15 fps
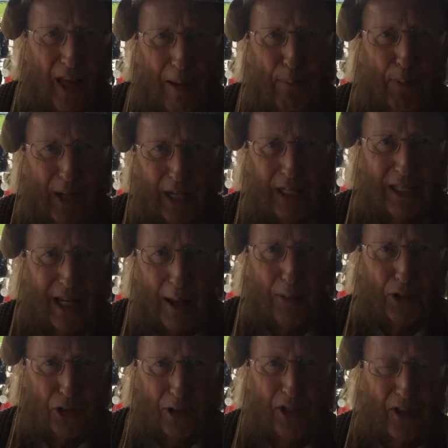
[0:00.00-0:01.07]
they build
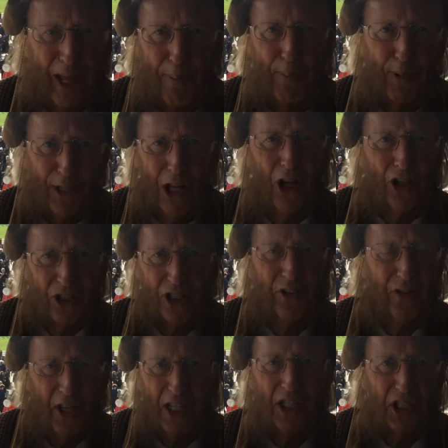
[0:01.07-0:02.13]
up to it, they plot
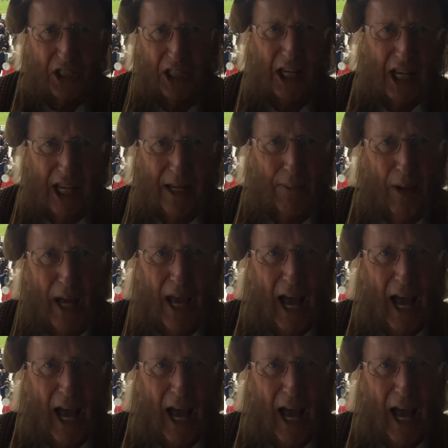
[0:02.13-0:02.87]
and they scheme,